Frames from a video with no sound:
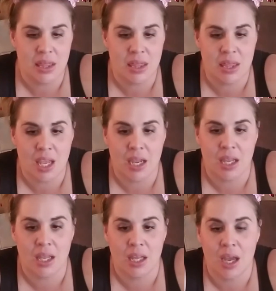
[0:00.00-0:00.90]

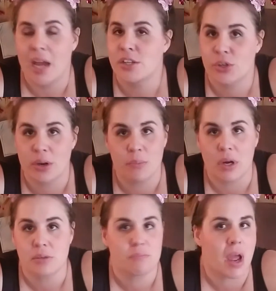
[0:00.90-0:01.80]
The ice cream
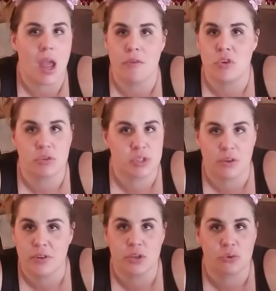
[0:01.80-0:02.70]
bars, I have no
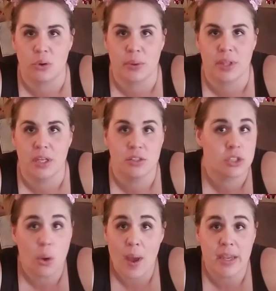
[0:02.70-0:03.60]
self-control with it.
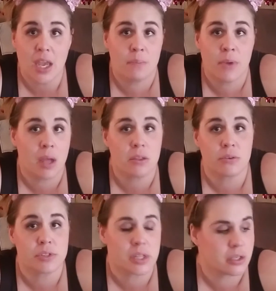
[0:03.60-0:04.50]
So I can't buy
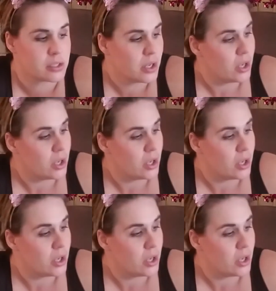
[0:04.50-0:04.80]
those things.